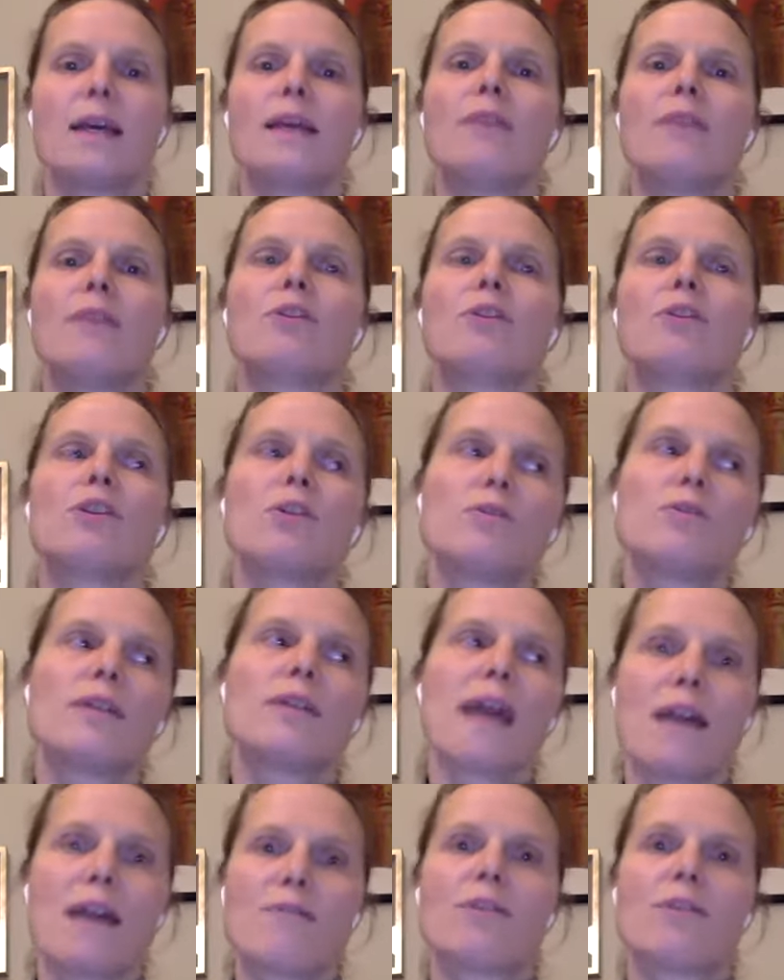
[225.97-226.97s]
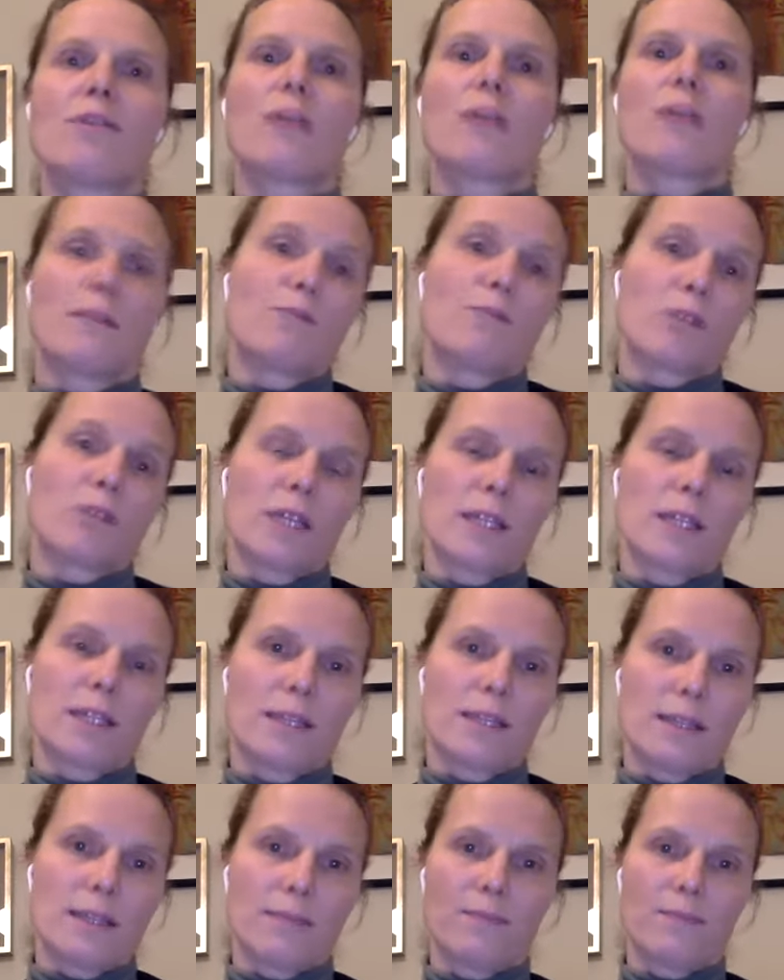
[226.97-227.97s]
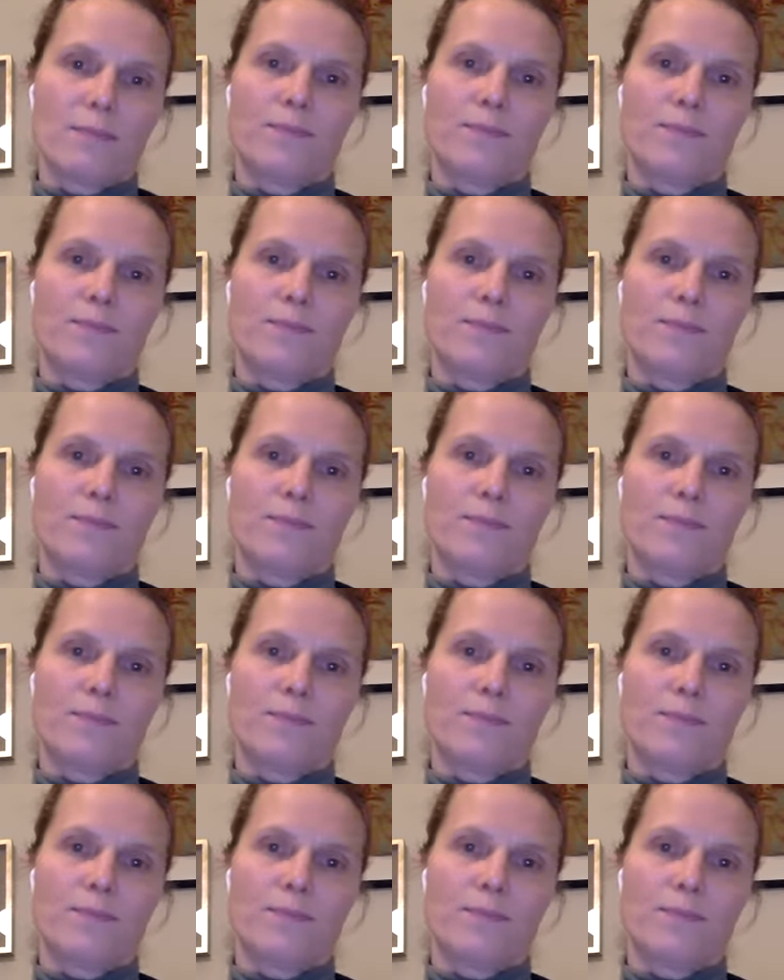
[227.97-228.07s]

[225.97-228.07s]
if you don't have an online booking system.